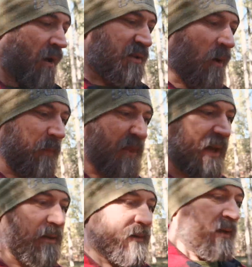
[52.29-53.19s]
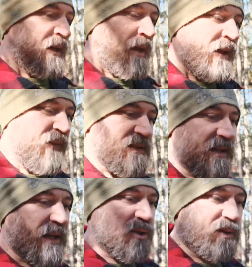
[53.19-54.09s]
On top of that, if it's
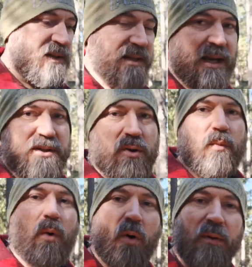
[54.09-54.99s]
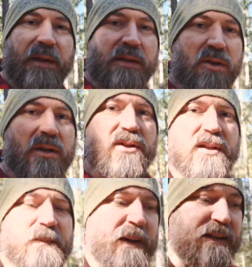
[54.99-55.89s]
a natural disaster or war, then you can
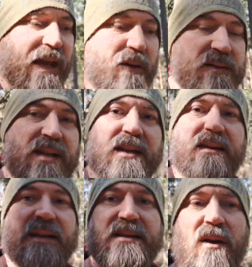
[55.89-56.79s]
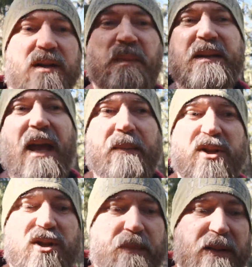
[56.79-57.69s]
just about guarantee that there's going to be
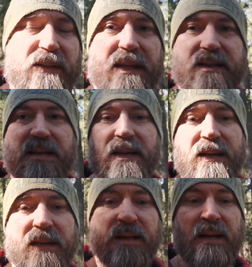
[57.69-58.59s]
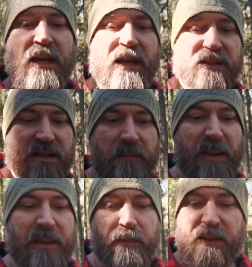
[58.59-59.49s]
damaged buildings. So the
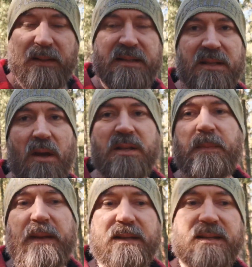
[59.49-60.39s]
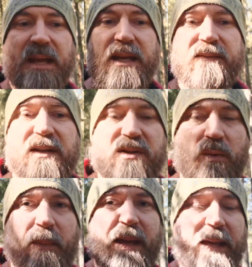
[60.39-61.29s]
buildings are going to be in a state of
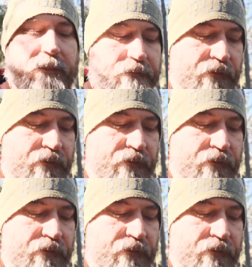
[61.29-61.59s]
disrepair.